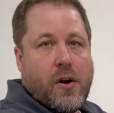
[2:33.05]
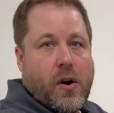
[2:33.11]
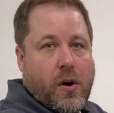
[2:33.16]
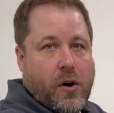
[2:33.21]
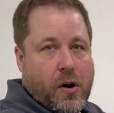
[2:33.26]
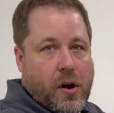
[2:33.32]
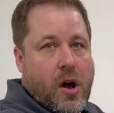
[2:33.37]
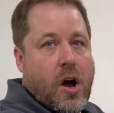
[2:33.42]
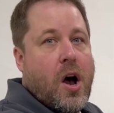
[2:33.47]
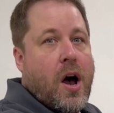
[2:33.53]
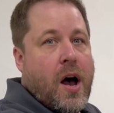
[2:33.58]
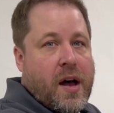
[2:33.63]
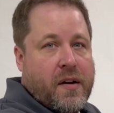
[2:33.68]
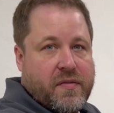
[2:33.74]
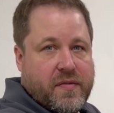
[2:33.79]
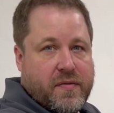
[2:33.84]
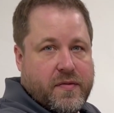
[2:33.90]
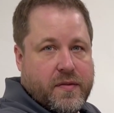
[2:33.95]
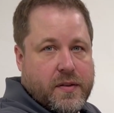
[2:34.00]
are
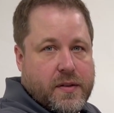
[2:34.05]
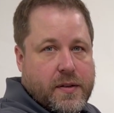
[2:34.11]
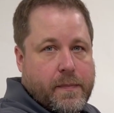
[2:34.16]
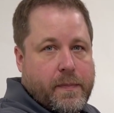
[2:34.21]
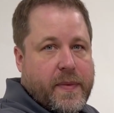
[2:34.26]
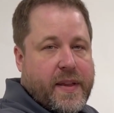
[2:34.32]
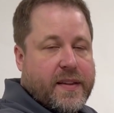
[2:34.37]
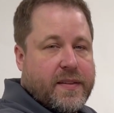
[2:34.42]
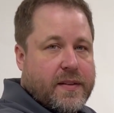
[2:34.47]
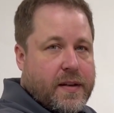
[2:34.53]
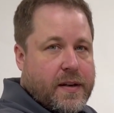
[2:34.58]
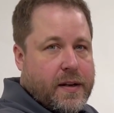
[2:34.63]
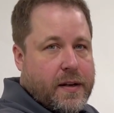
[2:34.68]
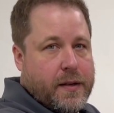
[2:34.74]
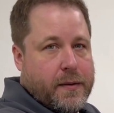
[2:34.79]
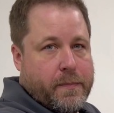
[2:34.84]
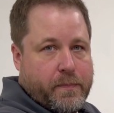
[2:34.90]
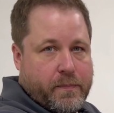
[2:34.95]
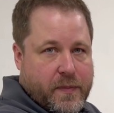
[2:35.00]
off. That's going
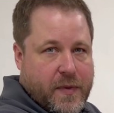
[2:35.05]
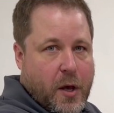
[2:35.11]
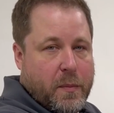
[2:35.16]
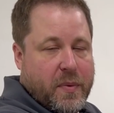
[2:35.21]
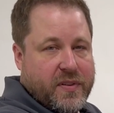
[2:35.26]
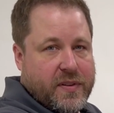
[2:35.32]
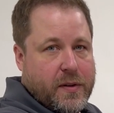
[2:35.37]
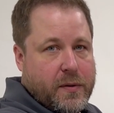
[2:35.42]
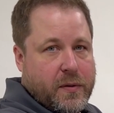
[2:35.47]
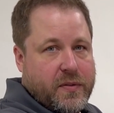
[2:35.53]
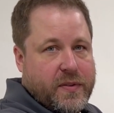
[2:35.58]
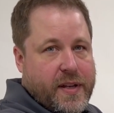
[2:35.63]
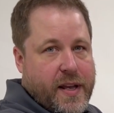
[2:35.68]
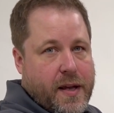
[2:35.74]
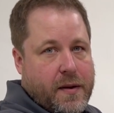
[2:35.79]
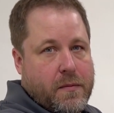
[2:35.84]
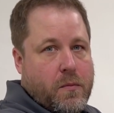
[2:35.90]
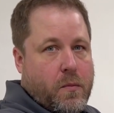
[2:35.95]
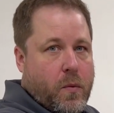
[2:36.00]
to help us
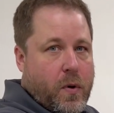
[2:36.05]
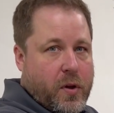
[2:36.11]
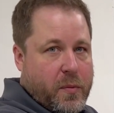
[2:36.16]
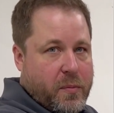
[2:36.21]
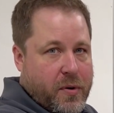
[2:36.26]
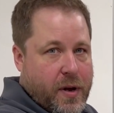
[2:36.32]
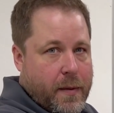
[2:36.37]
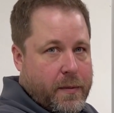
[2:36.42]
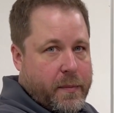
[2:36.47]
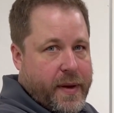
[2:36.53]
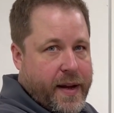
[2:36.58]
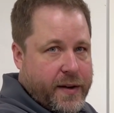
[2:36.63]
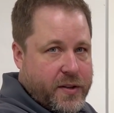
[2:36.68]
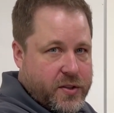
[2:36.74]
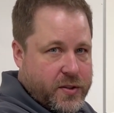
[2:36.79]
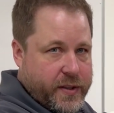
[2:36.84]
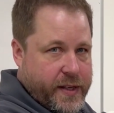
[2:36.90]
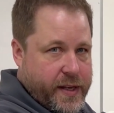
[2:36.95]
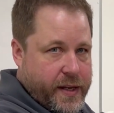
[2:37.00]
understand where the problem
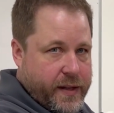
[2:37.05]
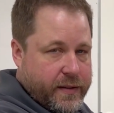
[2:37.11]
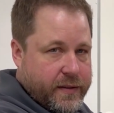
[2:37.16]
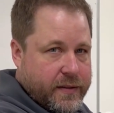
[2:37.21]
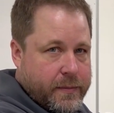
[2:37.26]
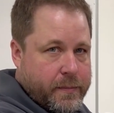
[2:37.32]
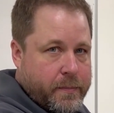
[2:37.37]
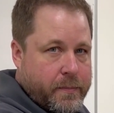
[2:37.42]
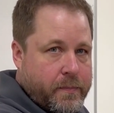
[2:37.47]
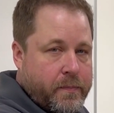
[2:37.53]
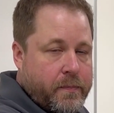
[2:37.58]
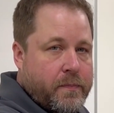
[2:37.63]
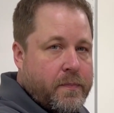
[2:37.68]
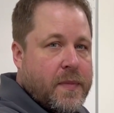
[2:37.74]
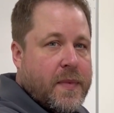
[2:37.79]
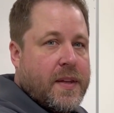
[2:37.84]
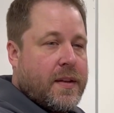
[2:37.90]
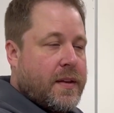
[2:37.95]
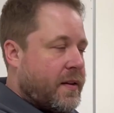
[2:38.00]
actually is.
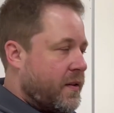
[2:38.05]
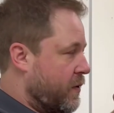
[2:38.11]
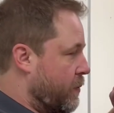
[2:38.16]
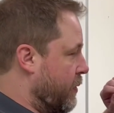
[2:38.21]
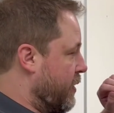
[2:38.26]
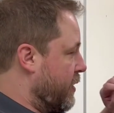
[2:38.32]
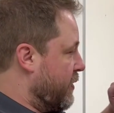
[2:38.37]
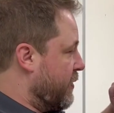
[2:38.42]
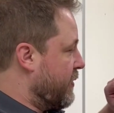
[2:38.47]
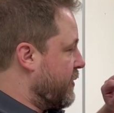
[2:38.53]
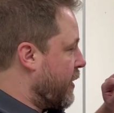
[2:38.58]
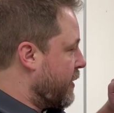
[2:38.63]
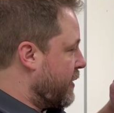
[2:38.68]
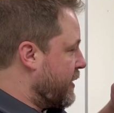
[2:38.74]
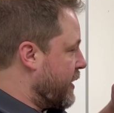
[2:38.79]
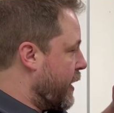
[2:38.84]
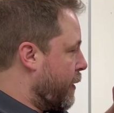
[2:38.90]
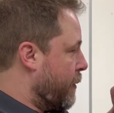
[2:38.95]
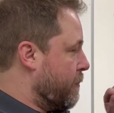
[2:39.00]
So we're going to start
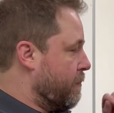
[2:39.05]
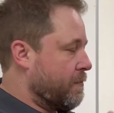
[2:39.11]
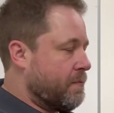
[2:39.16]
there.